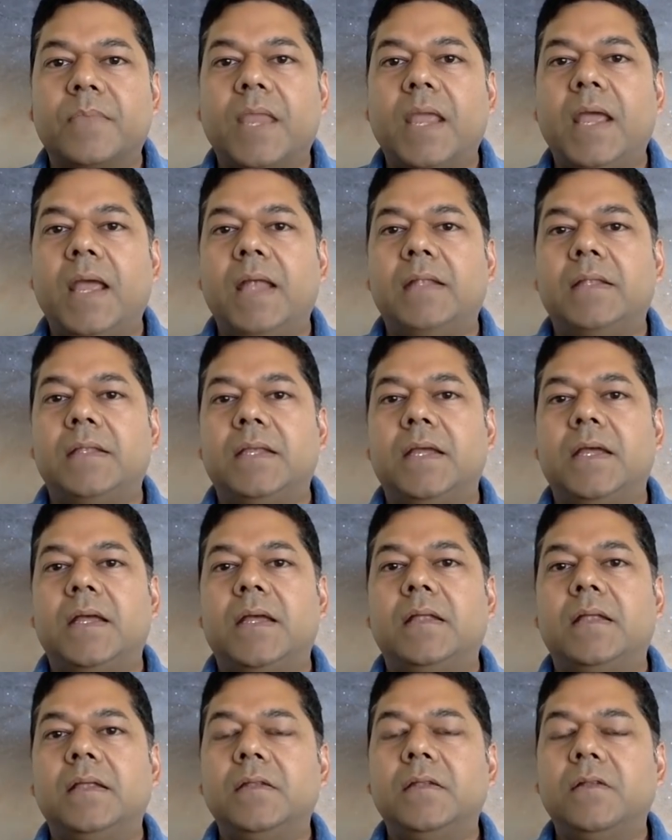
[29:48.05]
And
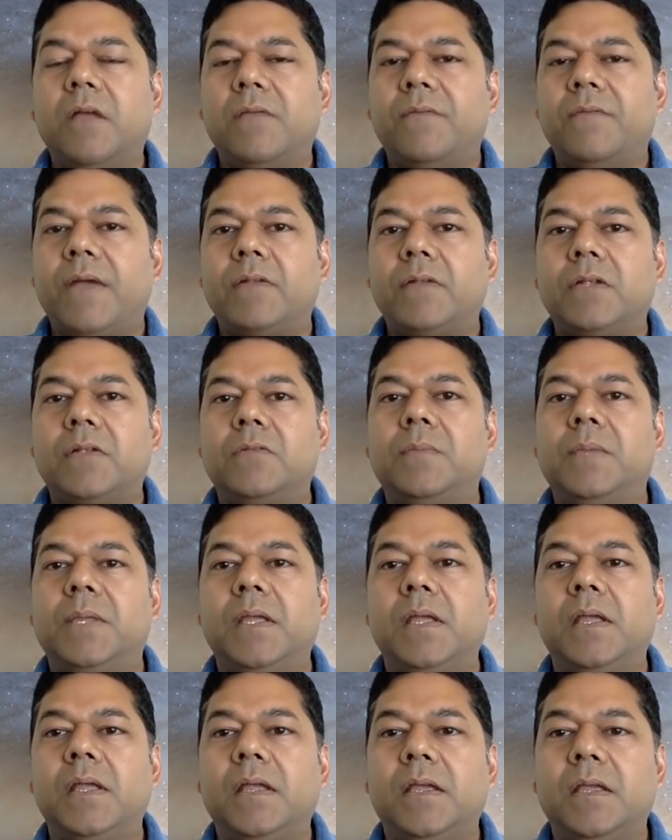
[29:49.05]
I found that to
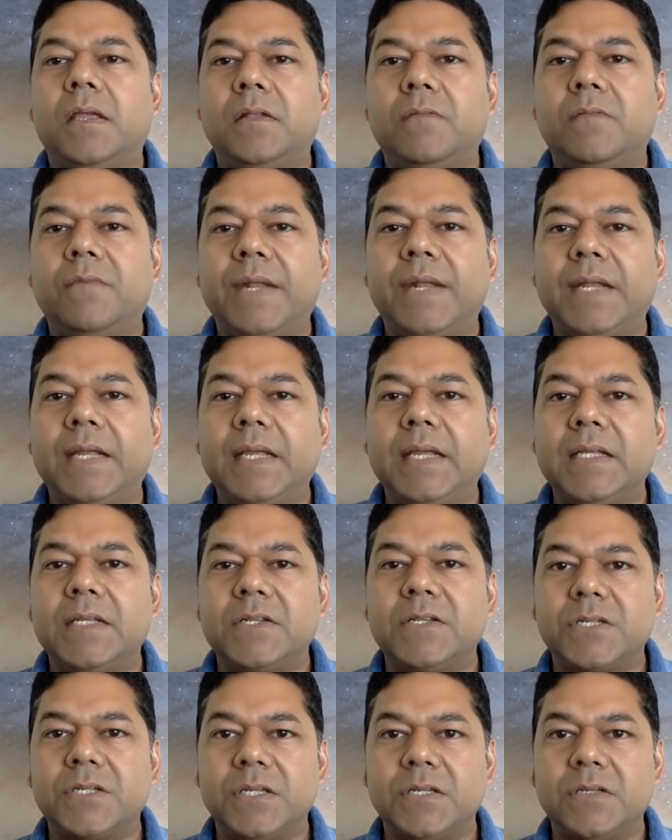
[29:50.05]
be very
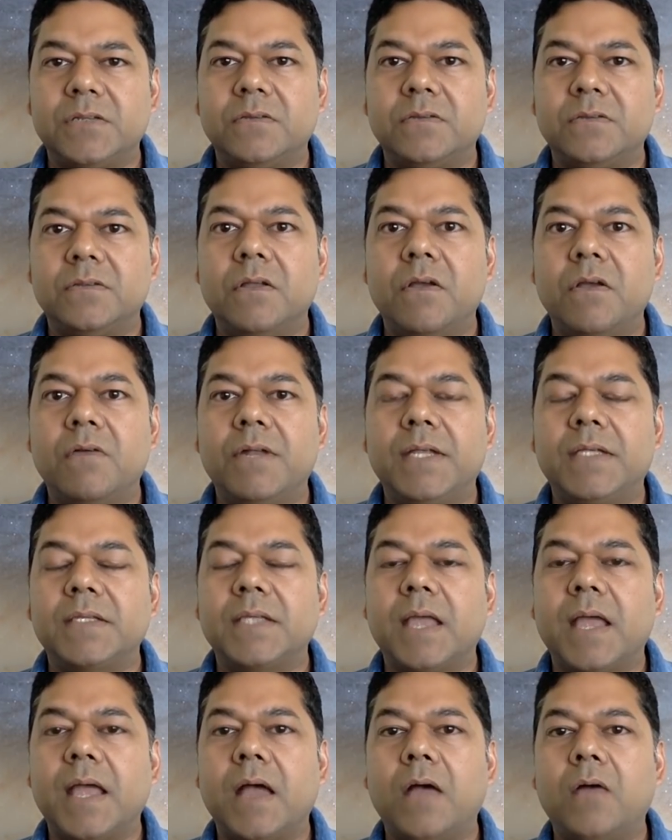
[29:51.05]
interesting to notice
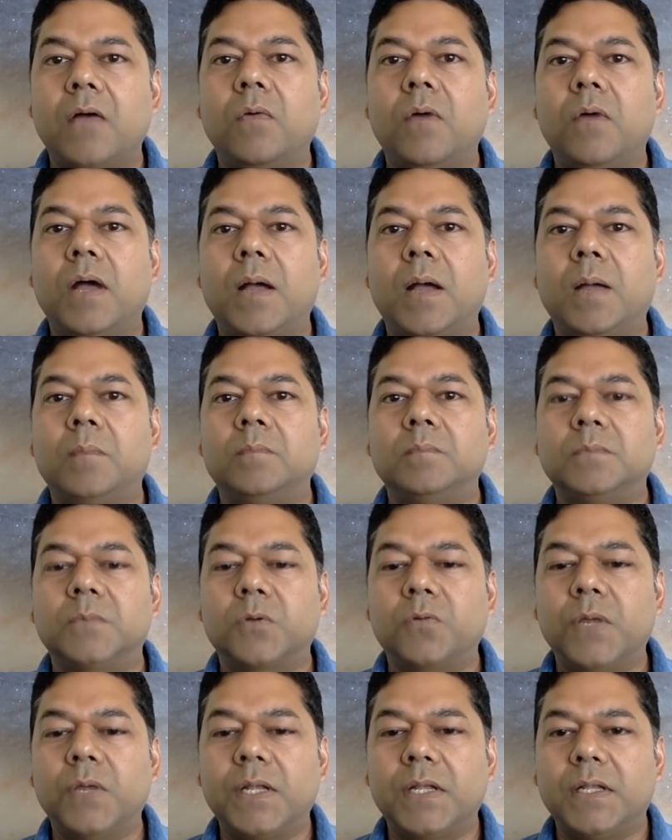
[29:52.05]
how
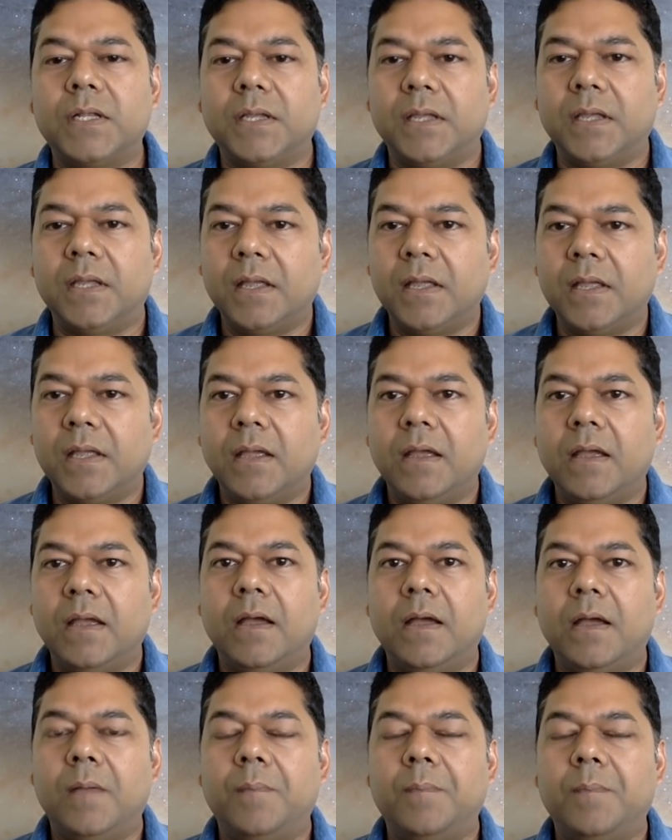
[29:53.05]
quickly
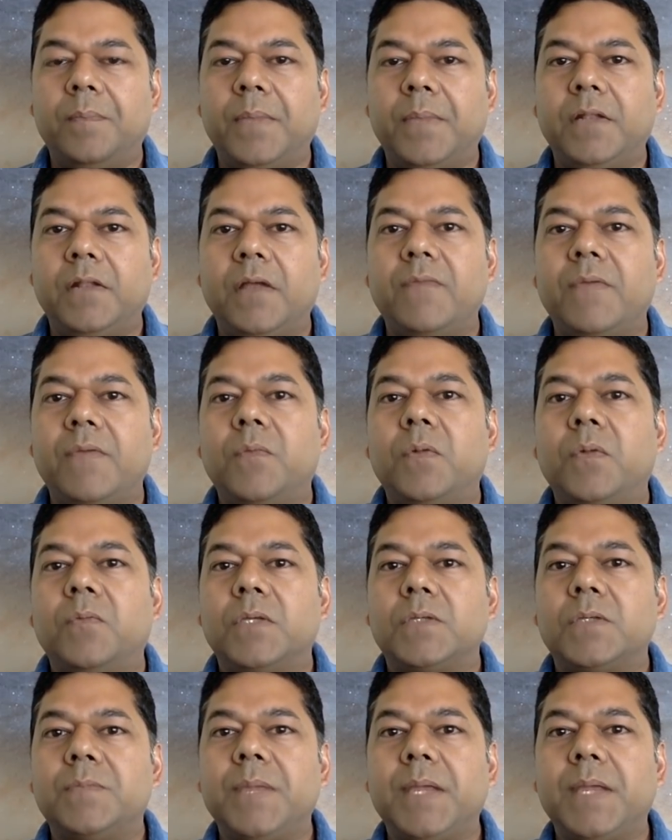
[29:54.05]
everyone
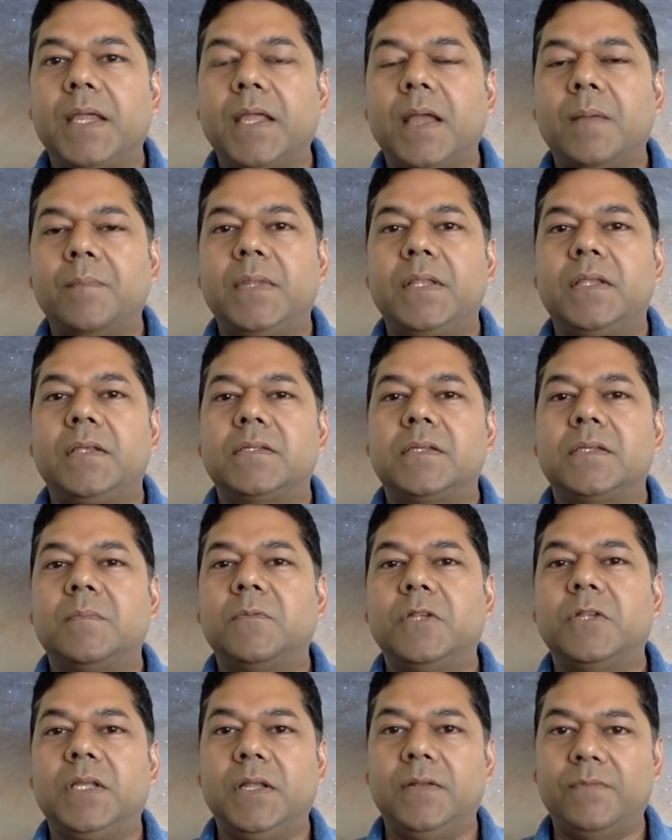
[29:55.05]
was picking up some
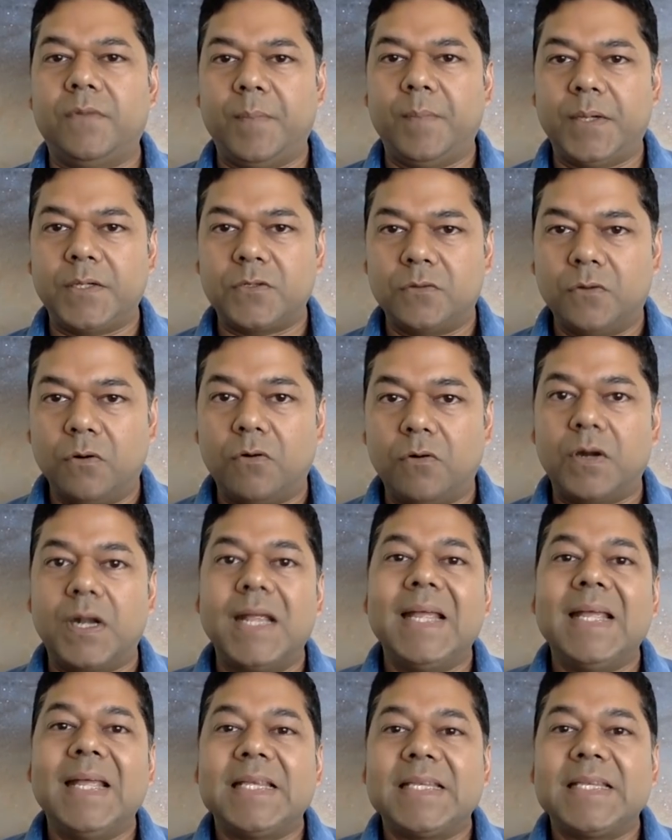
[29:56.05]
of the information or
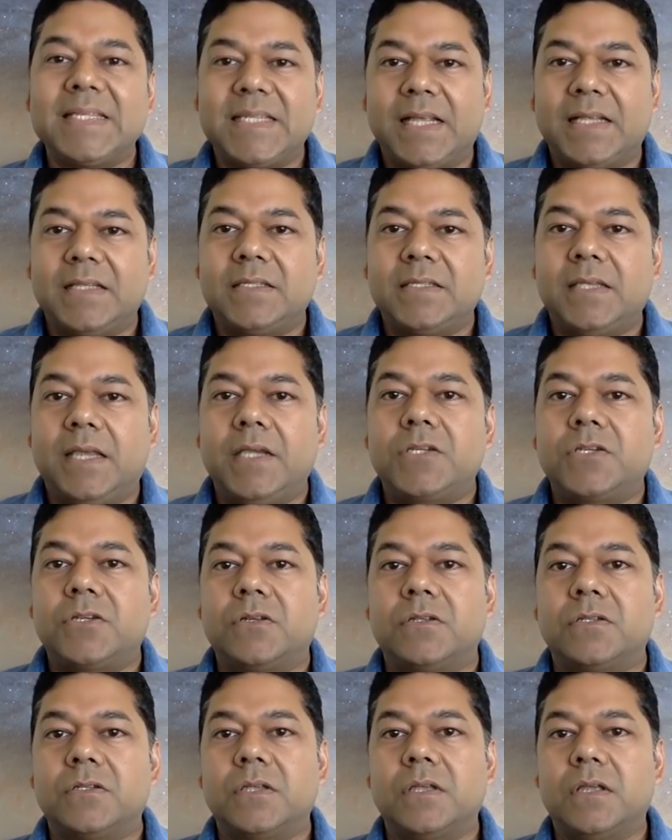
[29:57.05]

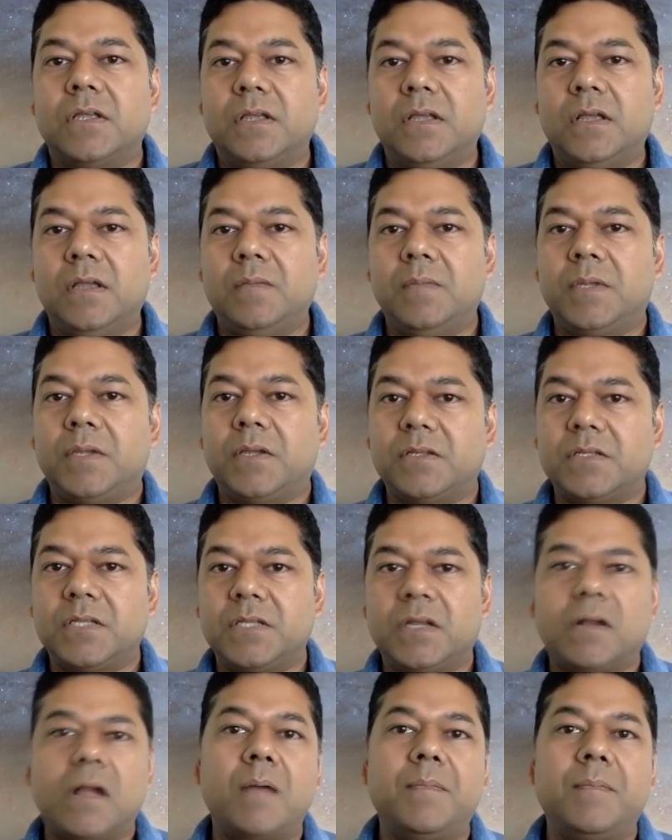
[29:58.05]
sensations because
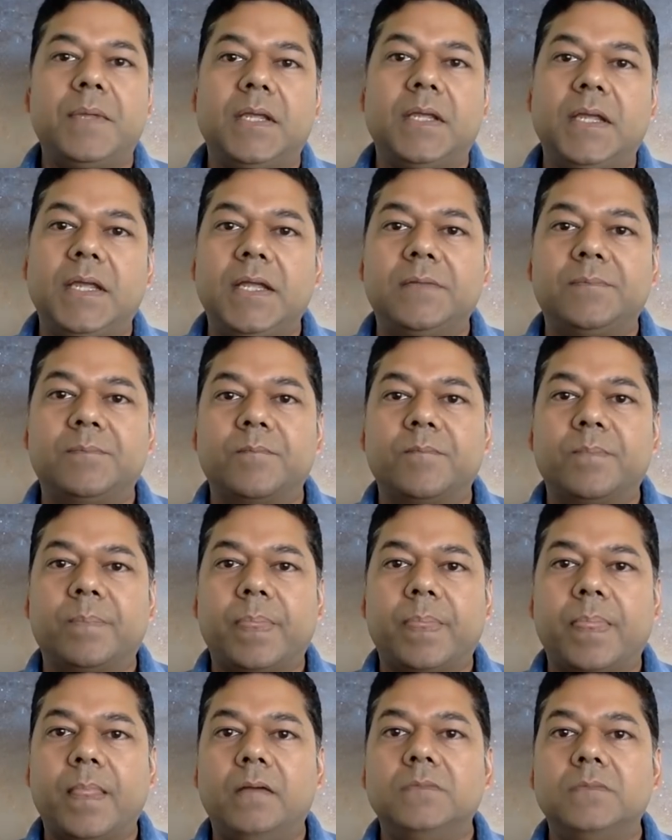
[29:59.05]
they're coming in
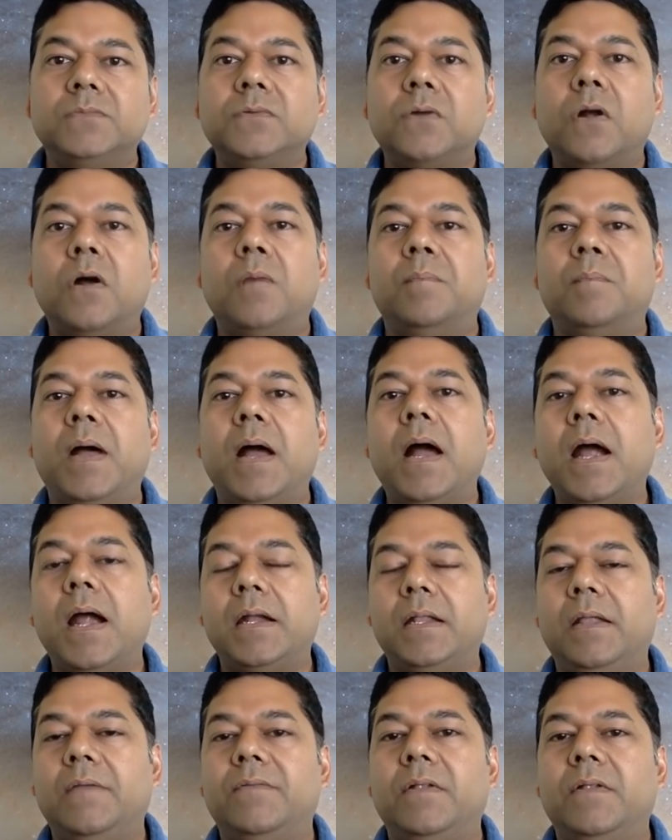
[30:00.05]
from a
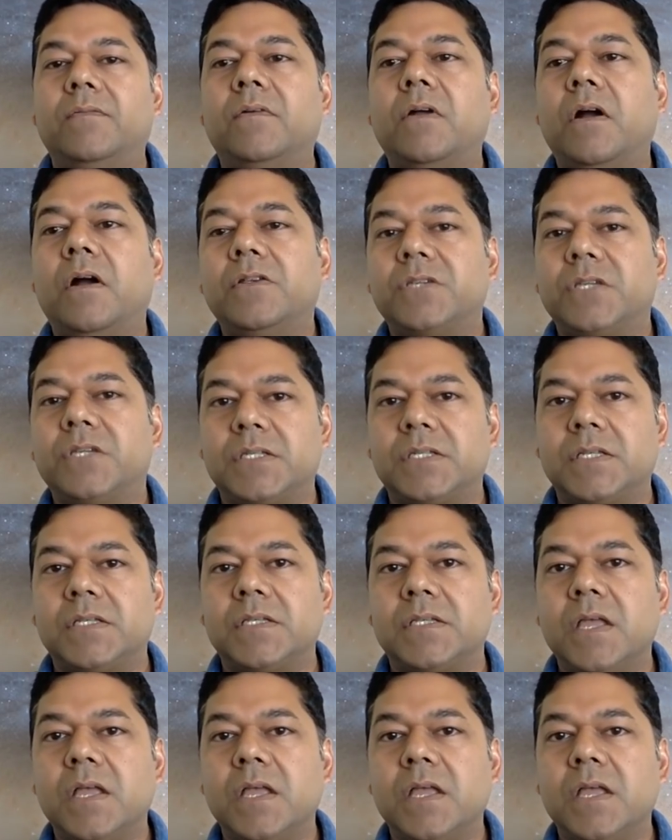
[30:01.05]
higher level of consciousness.